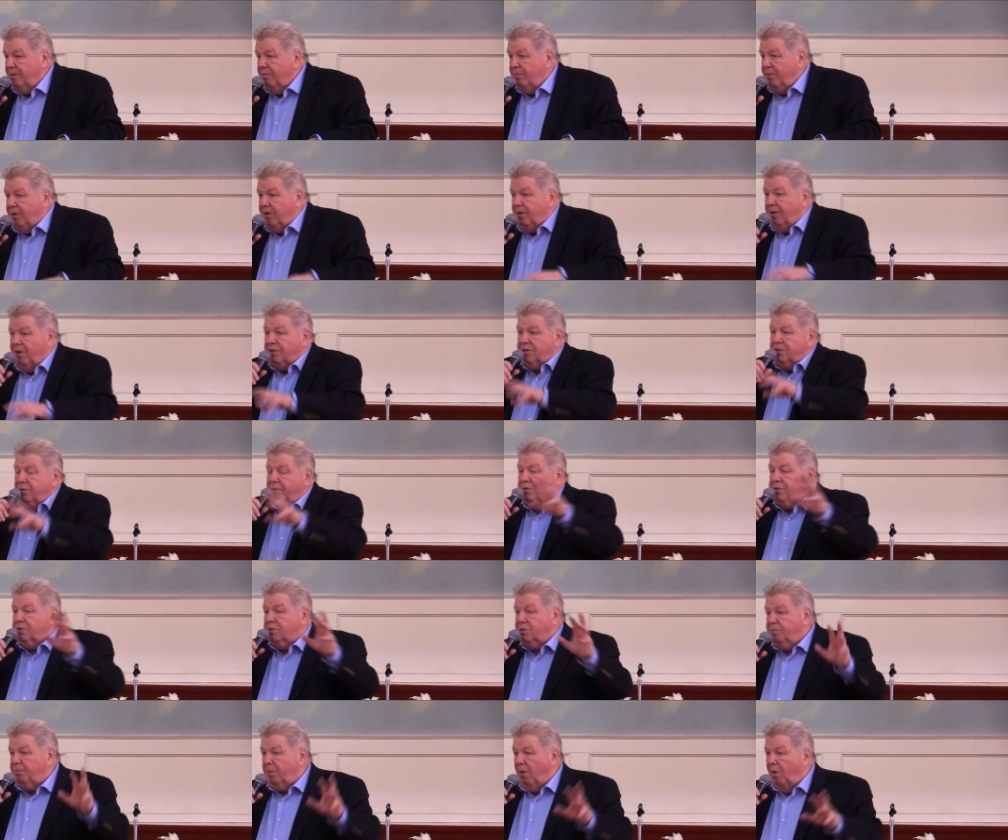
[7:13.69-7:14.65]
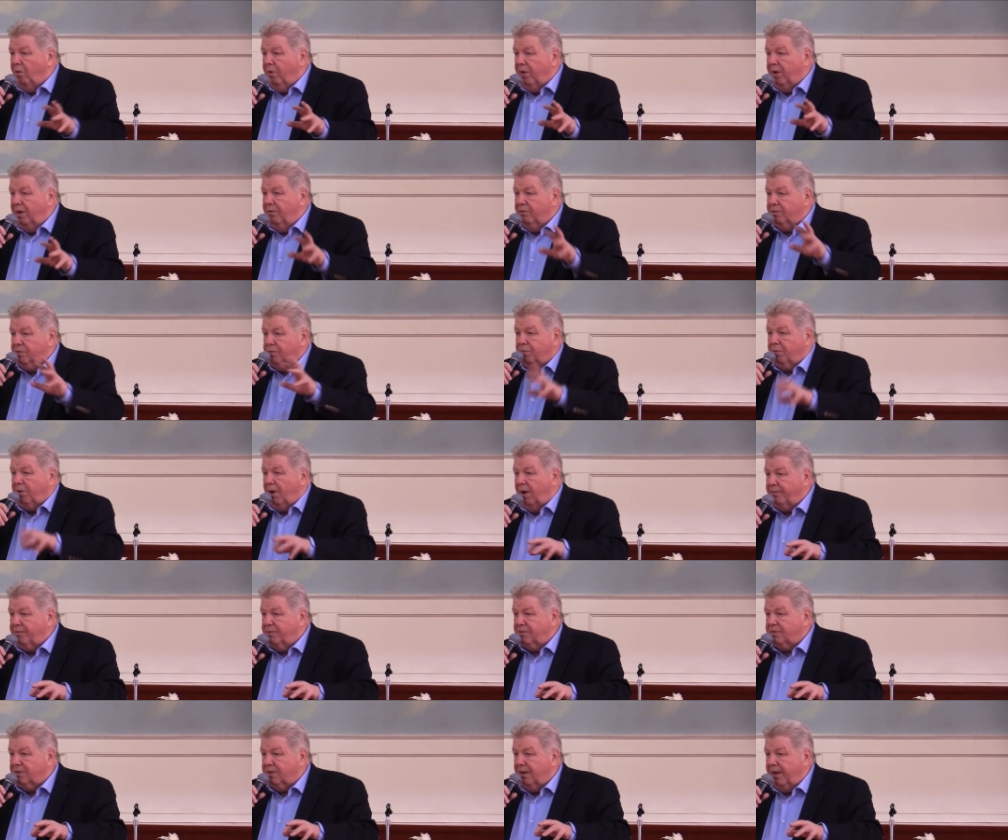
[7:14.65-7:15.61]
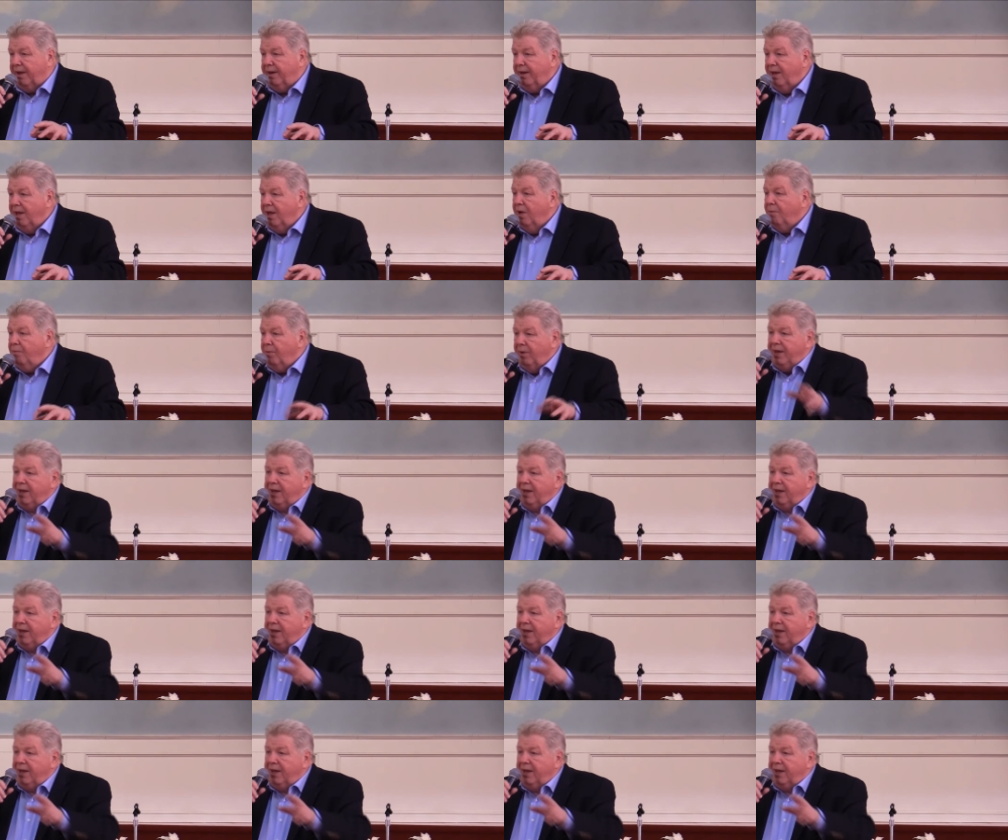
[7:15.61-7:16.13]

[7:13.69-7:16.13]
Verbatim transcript: because it was spoken, it was prophesied.